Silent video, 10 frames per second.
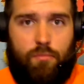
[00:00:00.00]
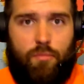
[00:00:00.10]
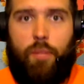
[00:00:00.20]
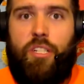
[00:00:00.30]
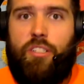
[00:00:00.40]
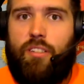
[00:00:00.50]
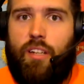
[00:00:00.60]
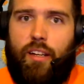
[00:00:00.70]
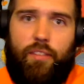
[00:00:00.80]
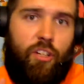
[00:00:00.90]
Let me just
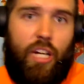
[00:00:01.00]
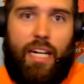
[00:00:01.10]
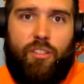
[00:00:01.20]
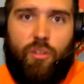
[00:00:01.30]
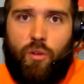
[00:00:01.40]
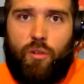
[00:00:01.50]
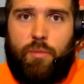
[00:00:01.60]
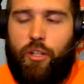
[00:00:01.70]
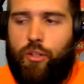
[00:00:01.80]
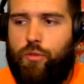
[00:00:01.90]
tell you if you guys don't know this
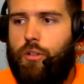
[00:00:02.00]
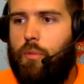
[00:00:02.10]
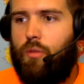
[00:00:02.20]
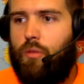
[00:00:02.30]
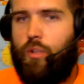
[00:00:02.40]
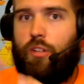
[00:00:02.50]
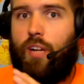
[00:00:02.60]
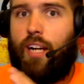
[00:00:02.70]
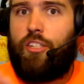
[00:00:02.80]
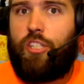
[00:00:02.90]
about YouTube, when you
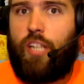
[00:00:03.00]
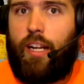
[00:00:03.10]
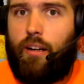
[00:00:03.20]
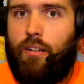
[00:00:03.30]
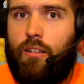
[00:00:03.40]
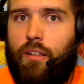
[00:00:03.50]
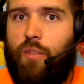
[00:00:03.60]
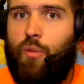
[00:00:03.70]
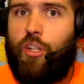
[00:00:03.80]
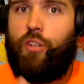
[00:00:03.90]
guys share
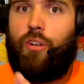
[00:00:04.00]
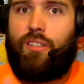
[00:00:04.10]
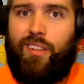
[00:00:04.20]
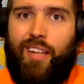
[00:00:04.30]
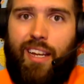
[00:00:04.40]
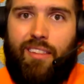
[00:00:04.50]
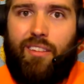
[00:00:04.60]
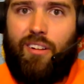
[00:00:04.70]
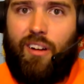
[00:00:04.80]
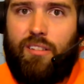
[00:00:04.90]
and when you guys like the
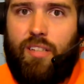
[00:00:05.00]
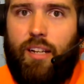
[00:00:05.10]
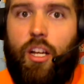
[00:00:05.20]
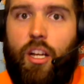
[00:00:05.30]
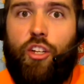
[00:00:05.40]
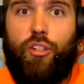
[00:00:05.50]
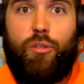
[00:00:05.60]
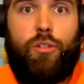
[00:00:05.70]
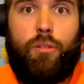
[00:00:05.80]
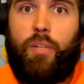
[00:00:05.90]
content,
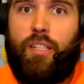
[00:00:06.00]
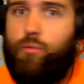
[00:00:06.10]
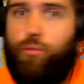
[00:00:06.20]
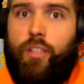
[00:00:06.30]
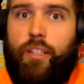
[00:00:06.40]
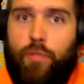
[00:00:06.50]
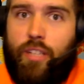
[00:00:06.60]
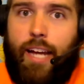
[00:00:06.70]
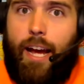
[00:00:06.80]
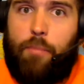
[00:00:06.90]
YouTube gets really,
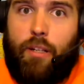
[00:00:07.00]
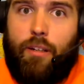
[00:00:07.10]
really happy.